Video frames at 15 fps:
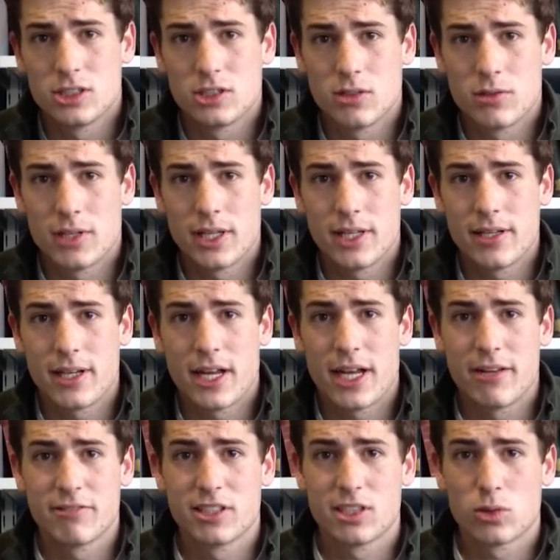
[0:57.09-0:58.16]
So they
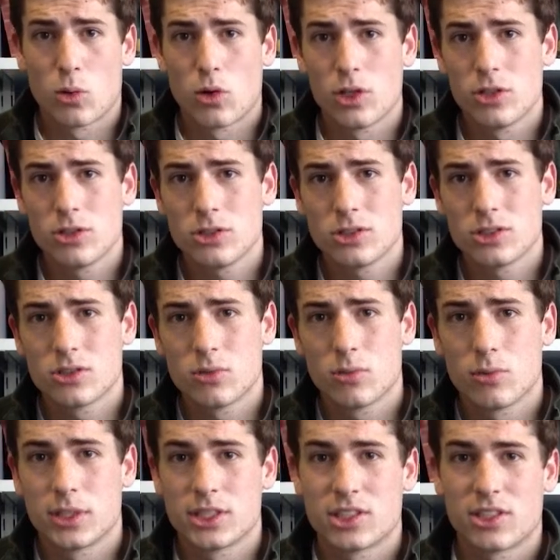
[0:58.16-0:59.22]
have tutorials,
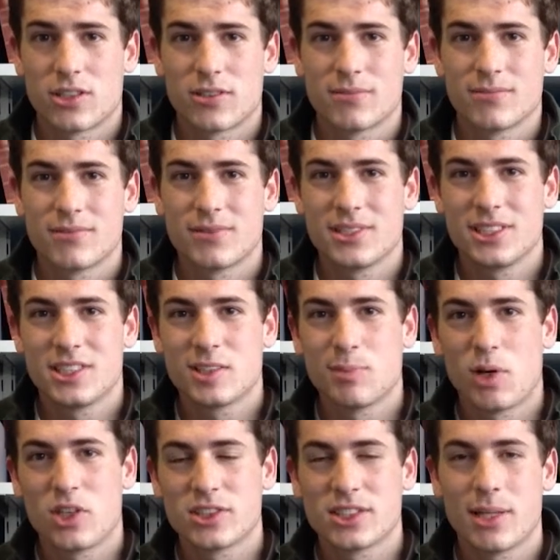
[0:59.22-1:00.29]
which are
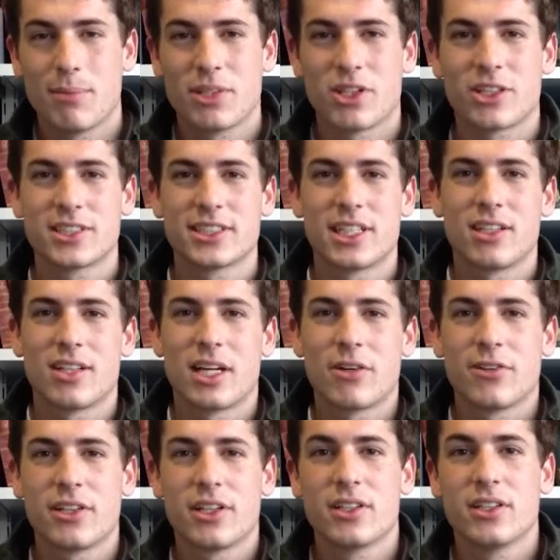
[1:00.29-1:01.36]
small seminars that
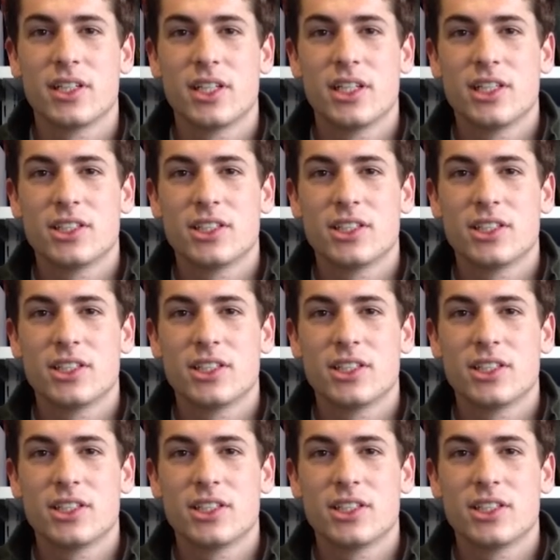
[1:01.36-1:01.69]
allow the